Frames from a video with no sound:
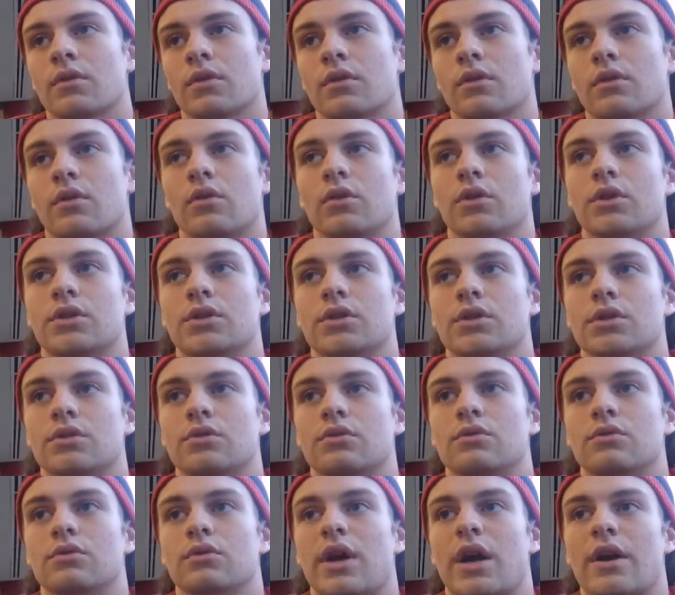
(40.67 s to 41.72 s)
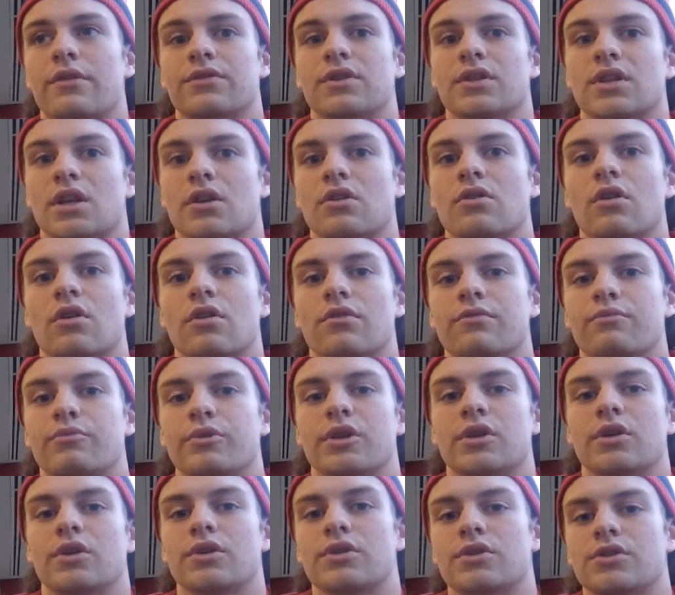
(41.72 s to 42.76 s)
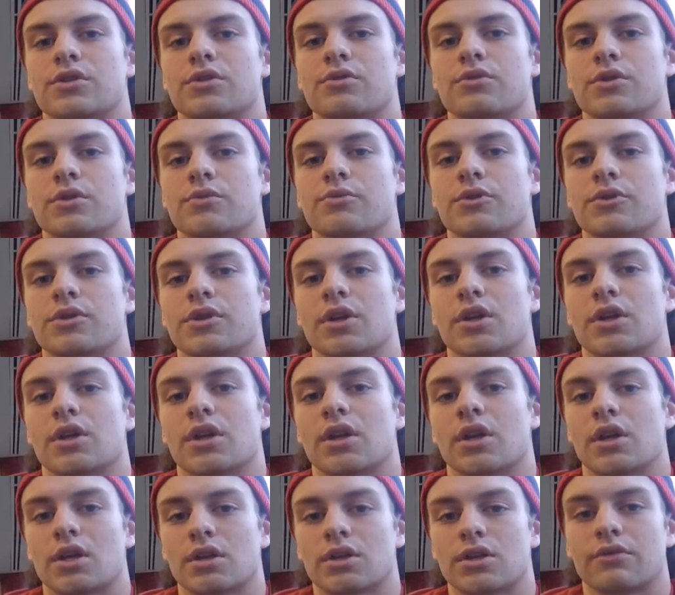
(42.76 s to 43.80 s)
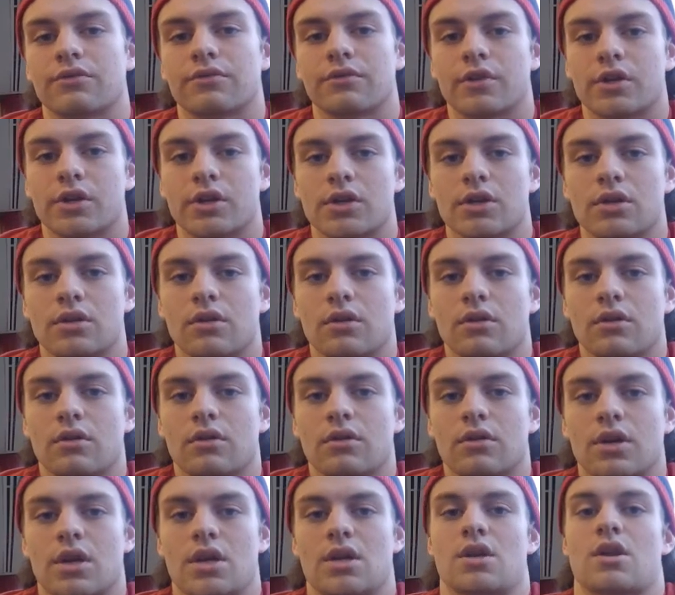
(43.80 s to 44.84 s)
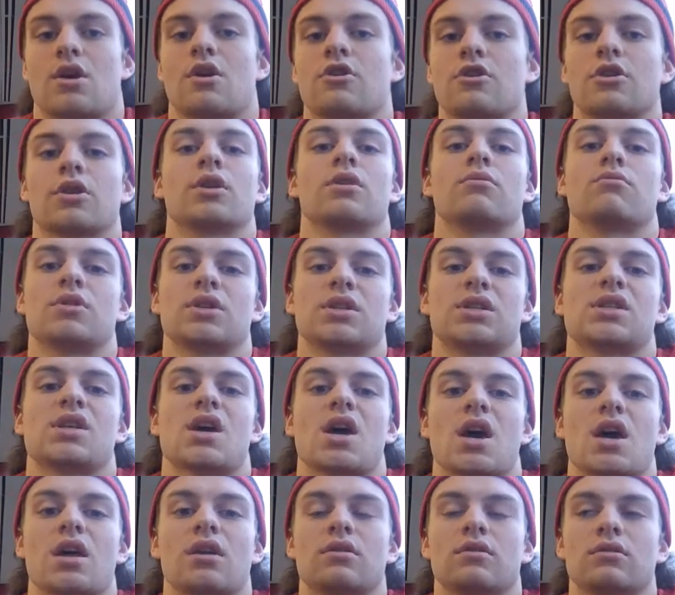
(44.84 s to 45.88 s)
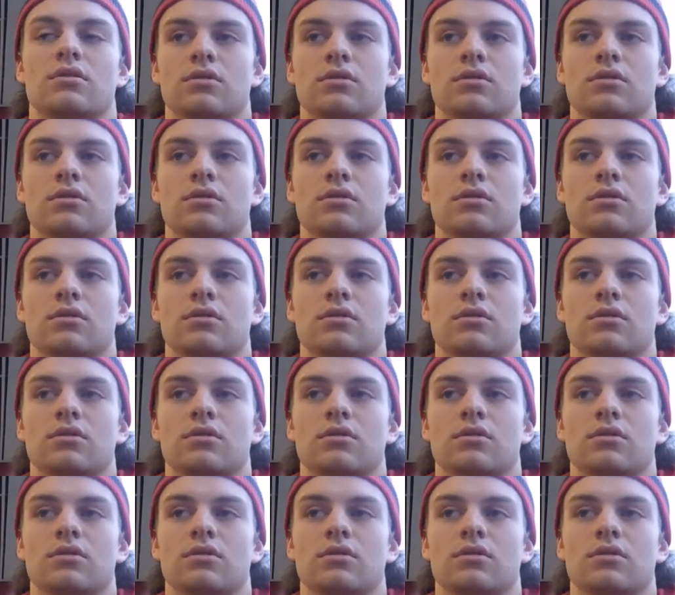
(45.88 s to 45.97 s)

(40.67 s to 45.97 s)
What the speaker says: only to have to get off because you were supposed to get a connecting flight, and now you're going to miss that.